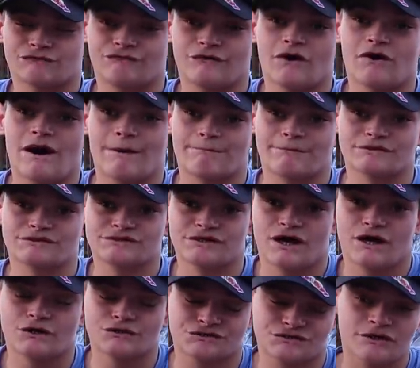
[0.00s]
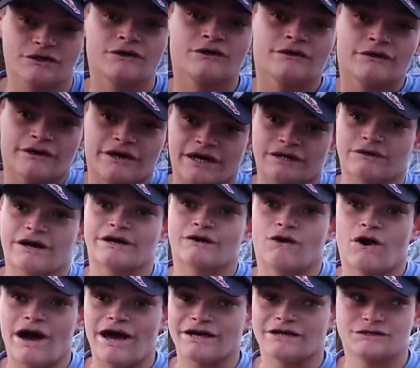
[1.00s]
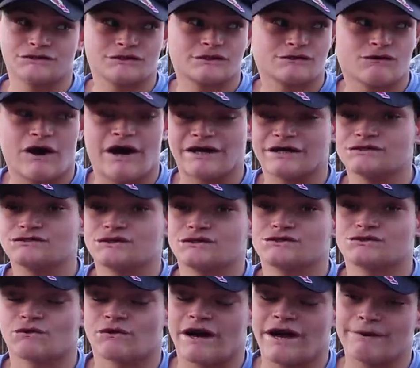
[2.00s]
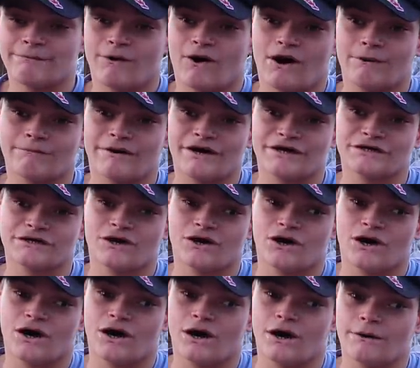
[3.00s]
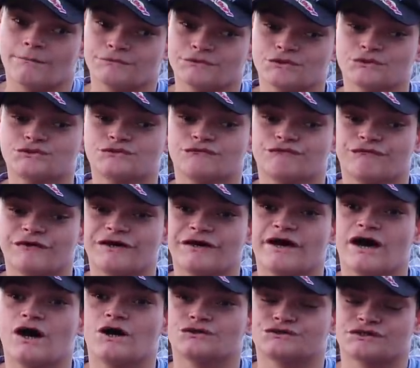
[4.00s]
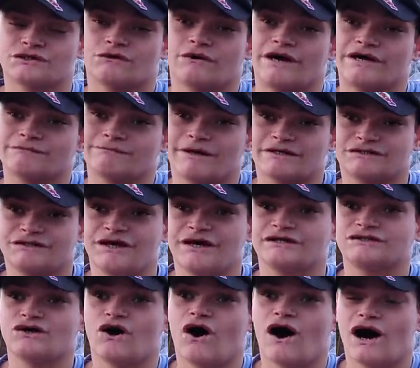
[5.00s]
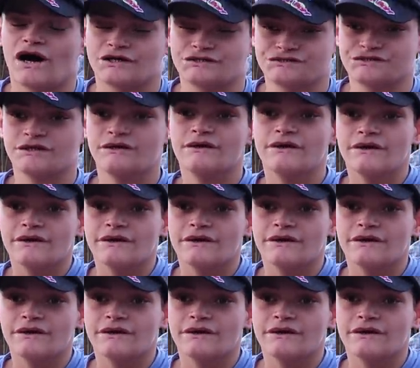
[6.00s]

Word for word: Phil episodes and like like like and subscribe on my um, YouTube videos and like my TikToks.